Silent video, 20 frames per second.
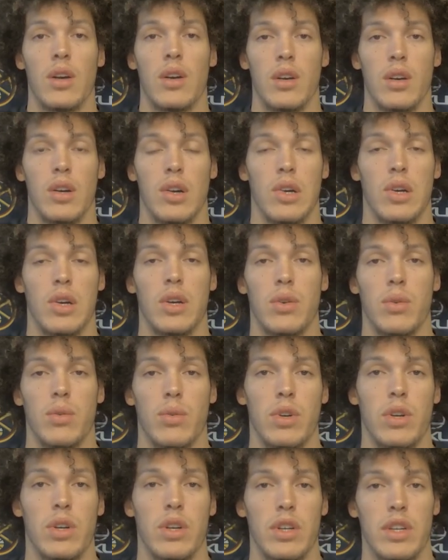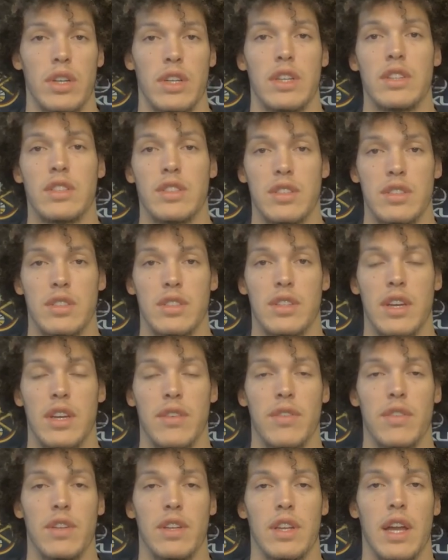Oh. Well, it's
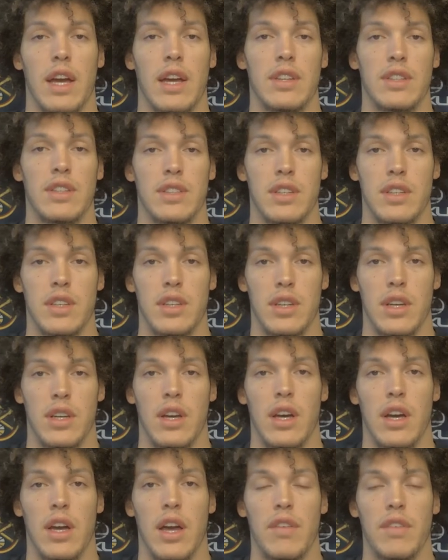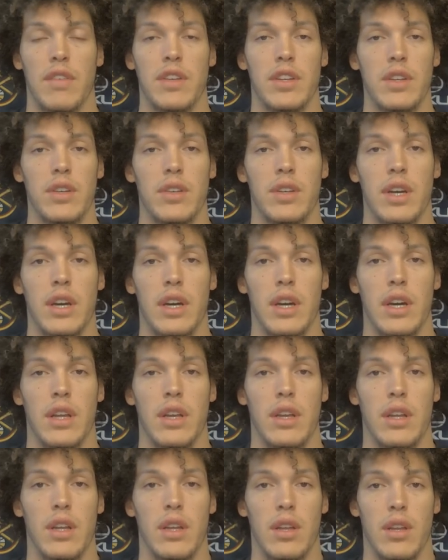definitely nice to uh, have a deal
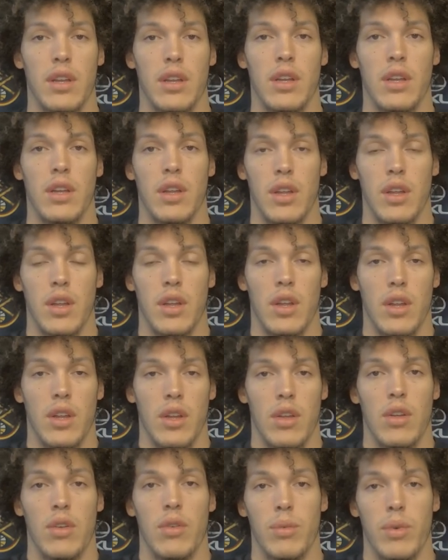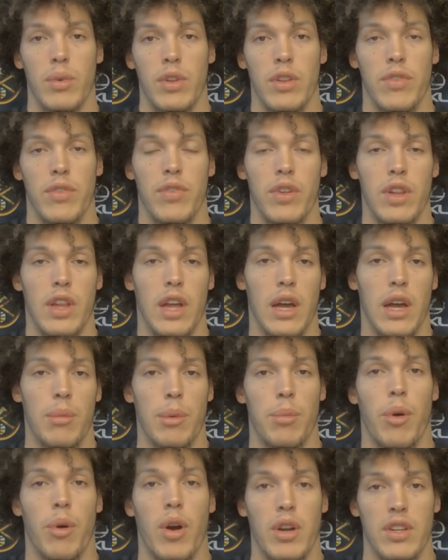done and really feel like I'm a
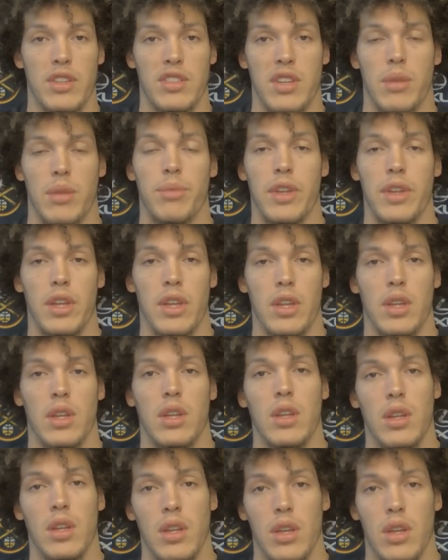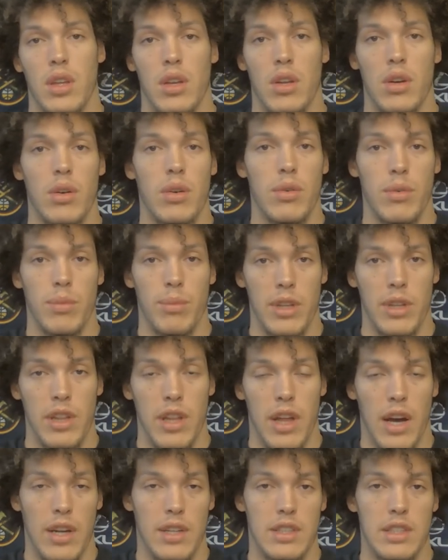part of something. You know, be
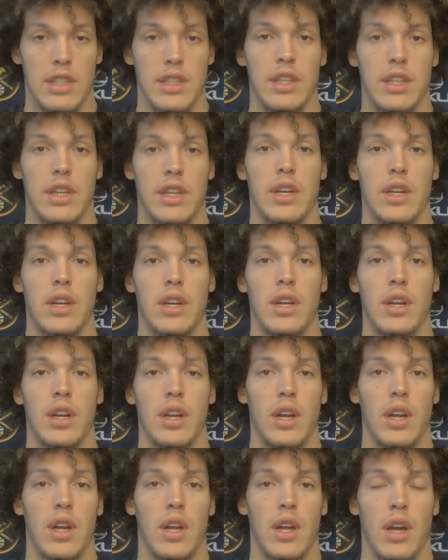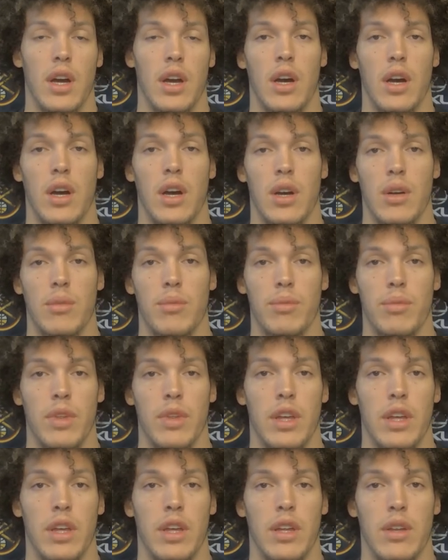locked in here, um,
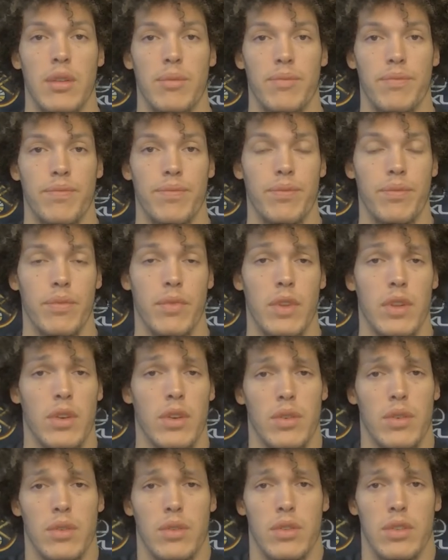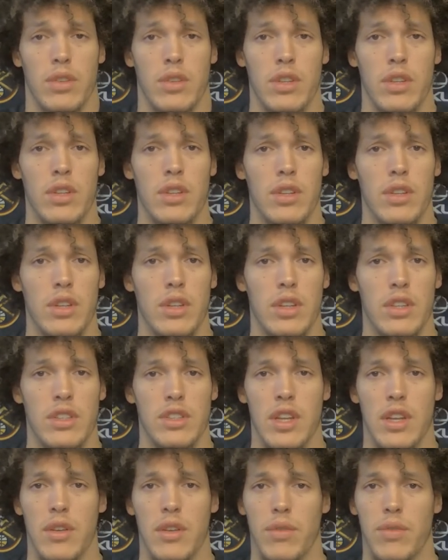and you know,
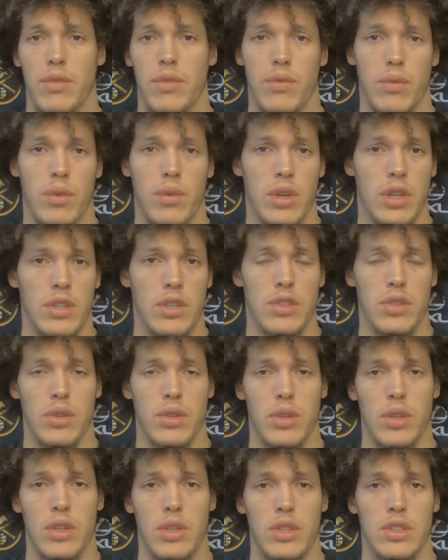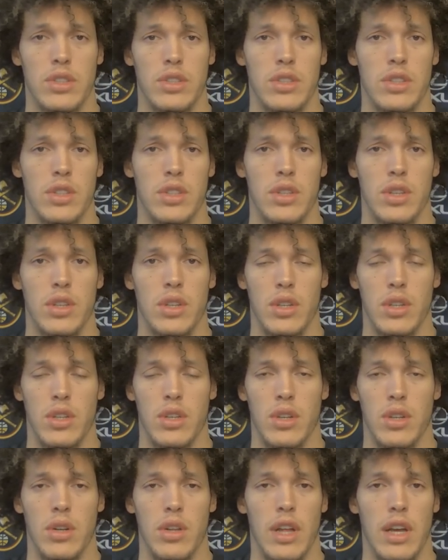instead of working towards you
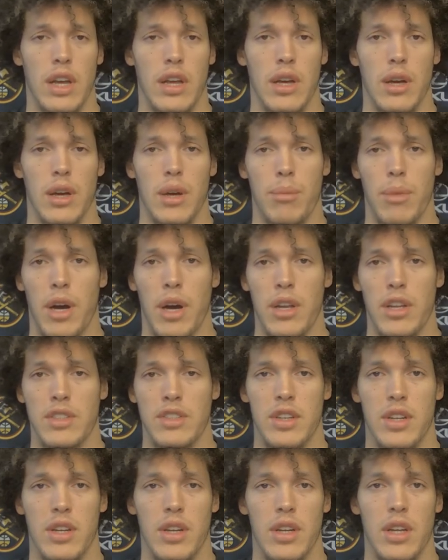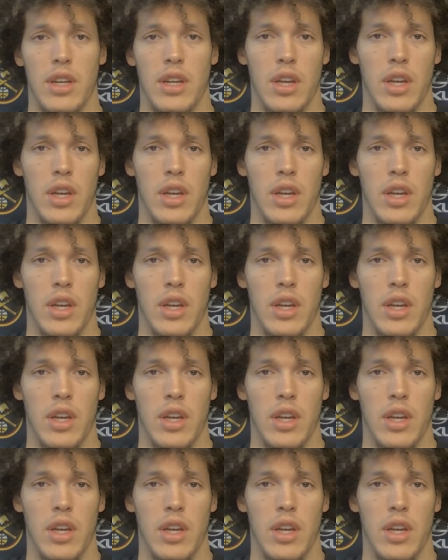know like a, a monetary